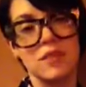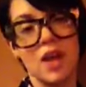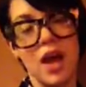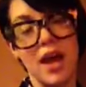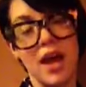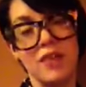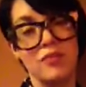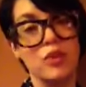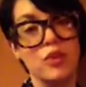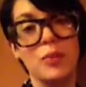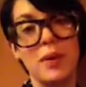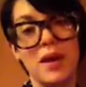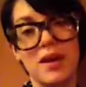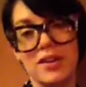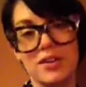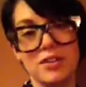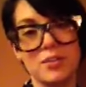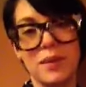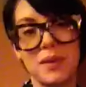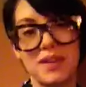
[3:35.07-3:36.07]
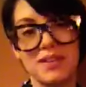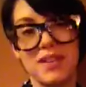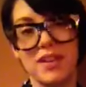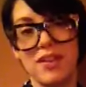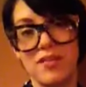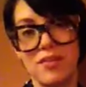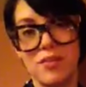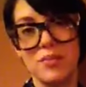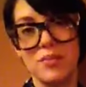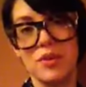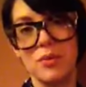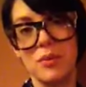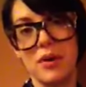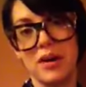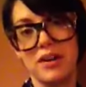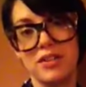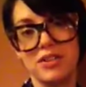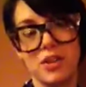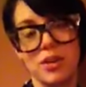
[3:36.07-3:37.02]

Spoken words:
I have 2 pairs because I love them so much.